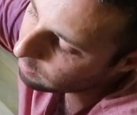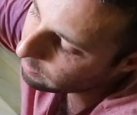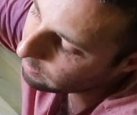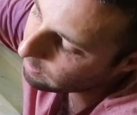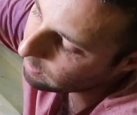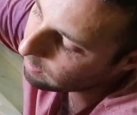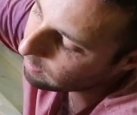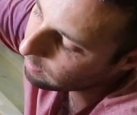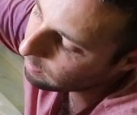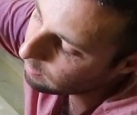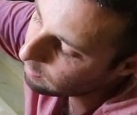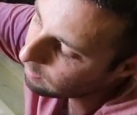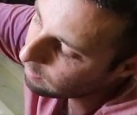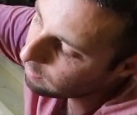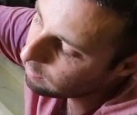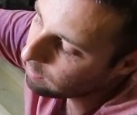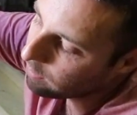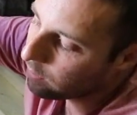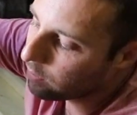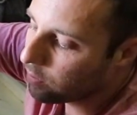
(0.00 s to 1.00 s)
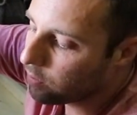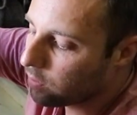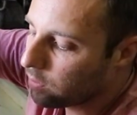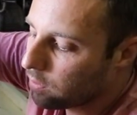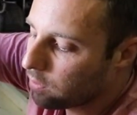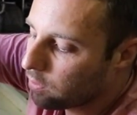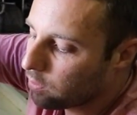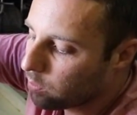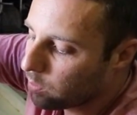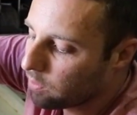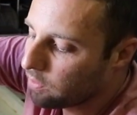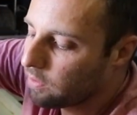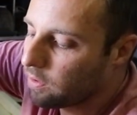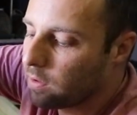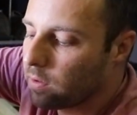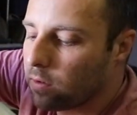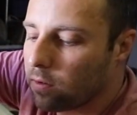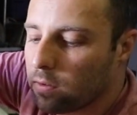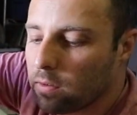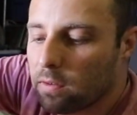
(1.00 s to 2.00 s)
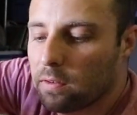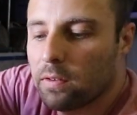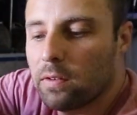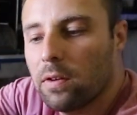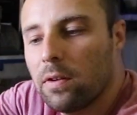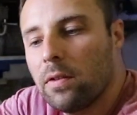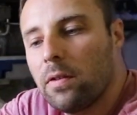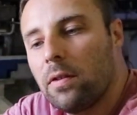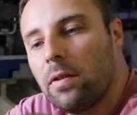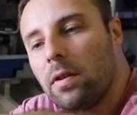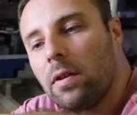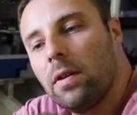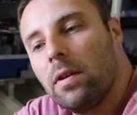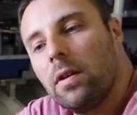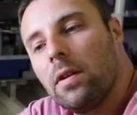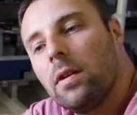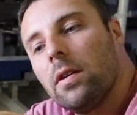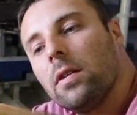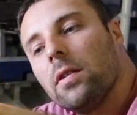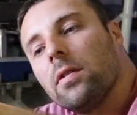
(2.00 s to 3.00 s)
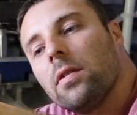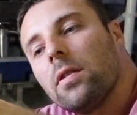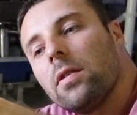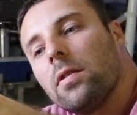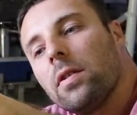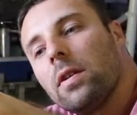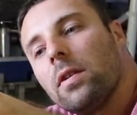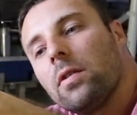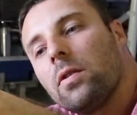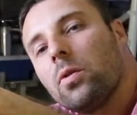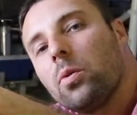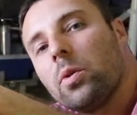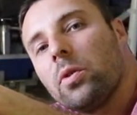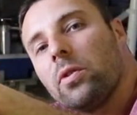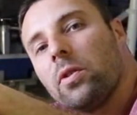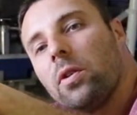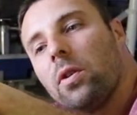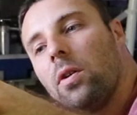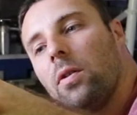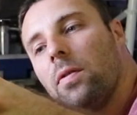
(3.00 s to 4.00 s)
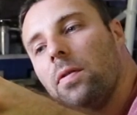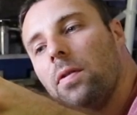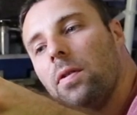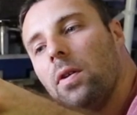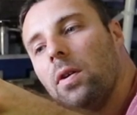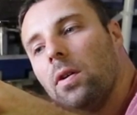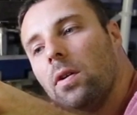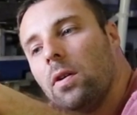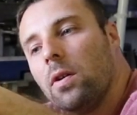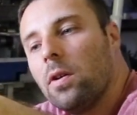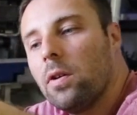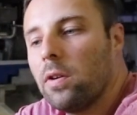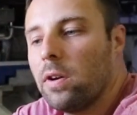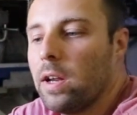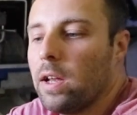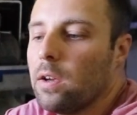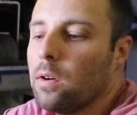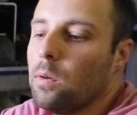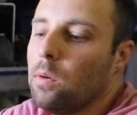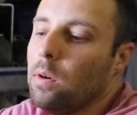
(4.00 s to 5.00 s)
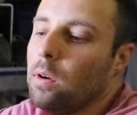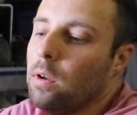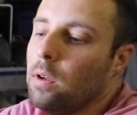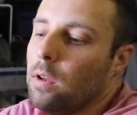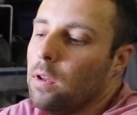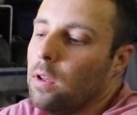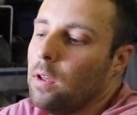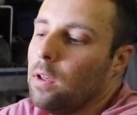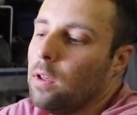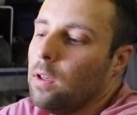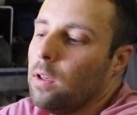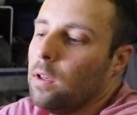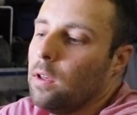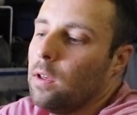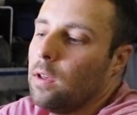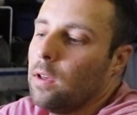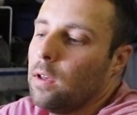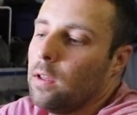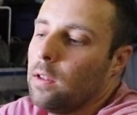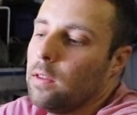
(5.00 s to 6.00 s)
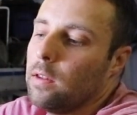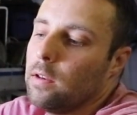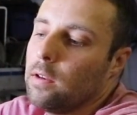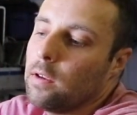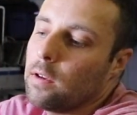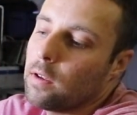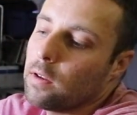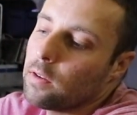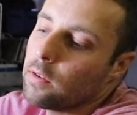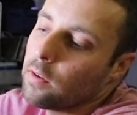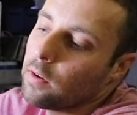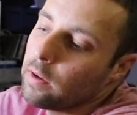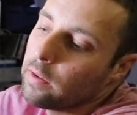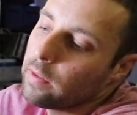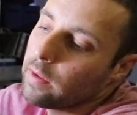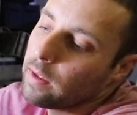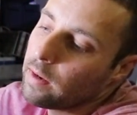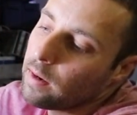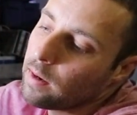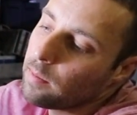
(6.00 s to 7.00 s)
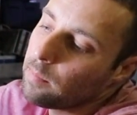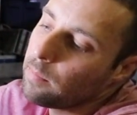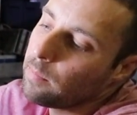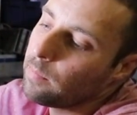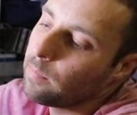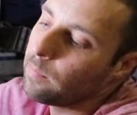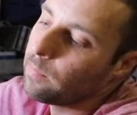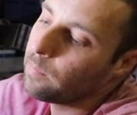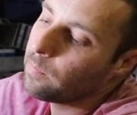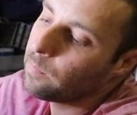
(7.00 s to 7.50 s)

like that, twist it, so it's, you sort of see it's twisted off on an angle, and then you can tighten that up.